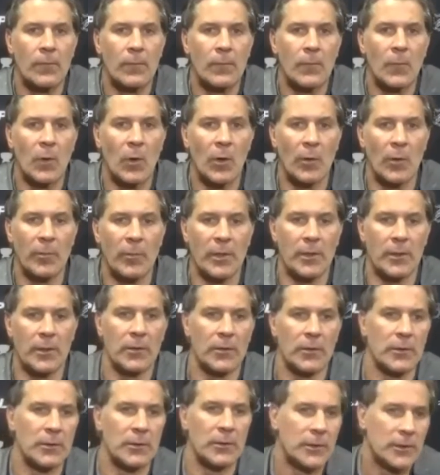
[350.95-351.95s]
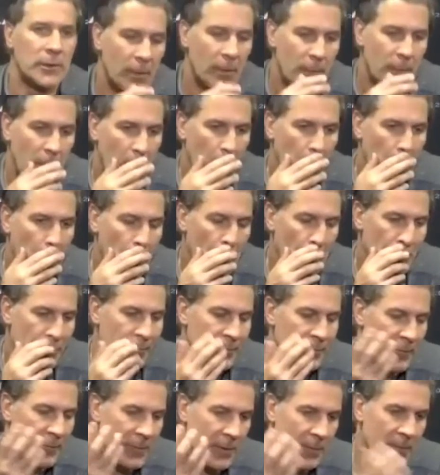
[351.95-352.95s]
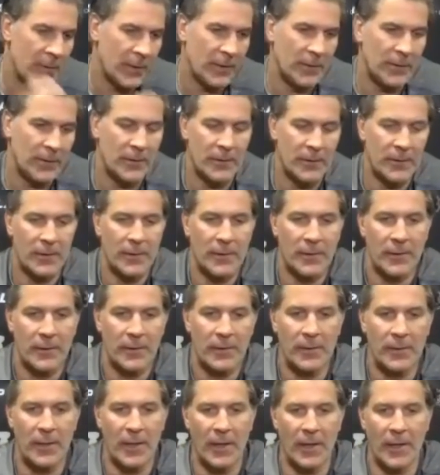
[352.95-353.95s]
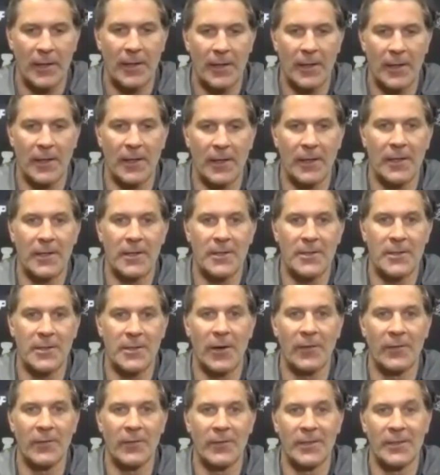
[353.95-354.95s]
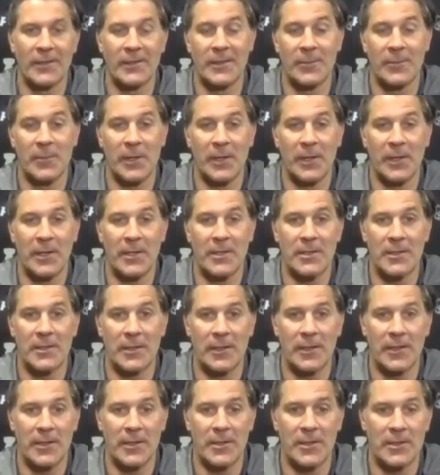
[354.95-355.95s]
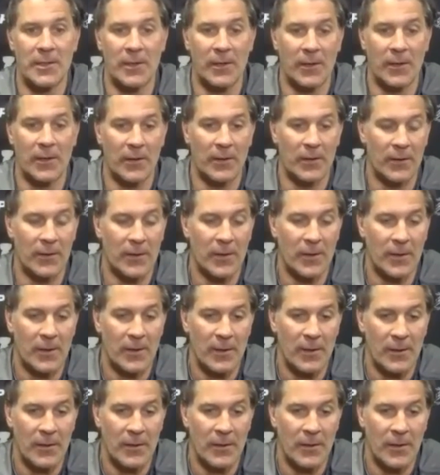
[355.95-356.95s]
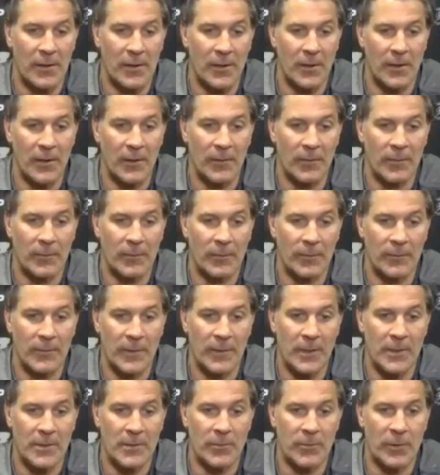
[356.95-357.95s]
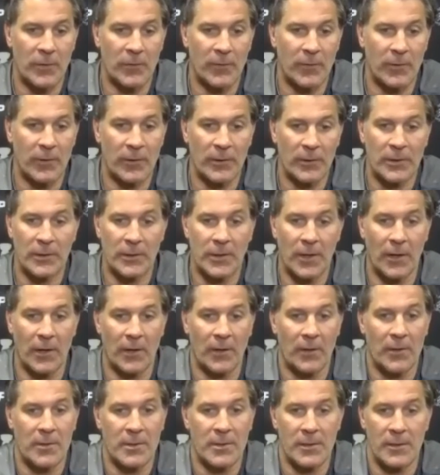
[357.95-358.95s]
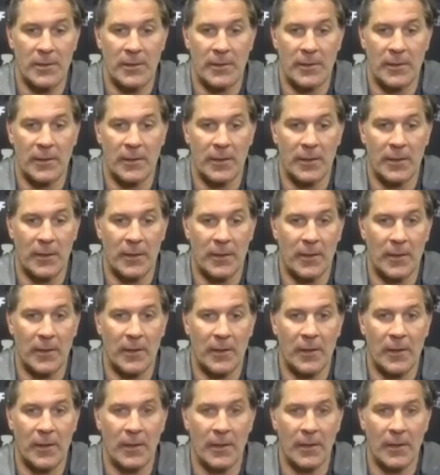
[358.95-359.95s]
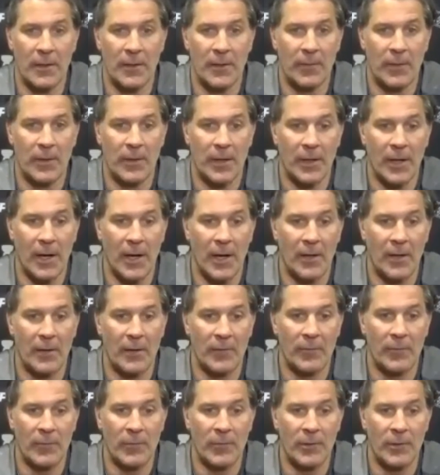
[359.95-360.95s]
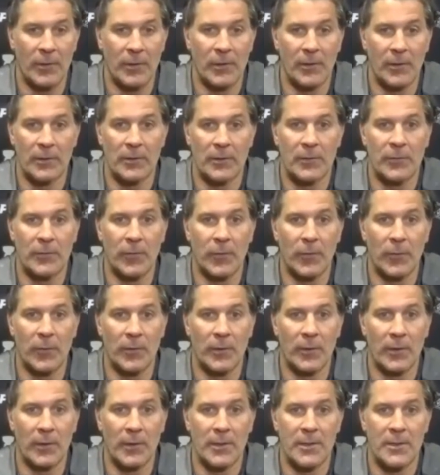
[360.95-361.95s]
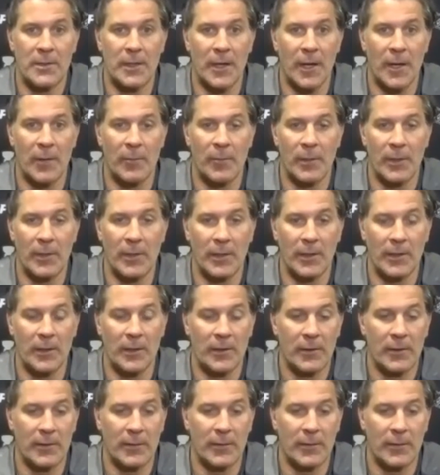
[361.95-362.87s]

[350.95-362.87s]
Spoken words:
That would be huge. I mean, yeah, it is obvious. I mean, he's one of our stars and a guy that really looks forward to this time of year.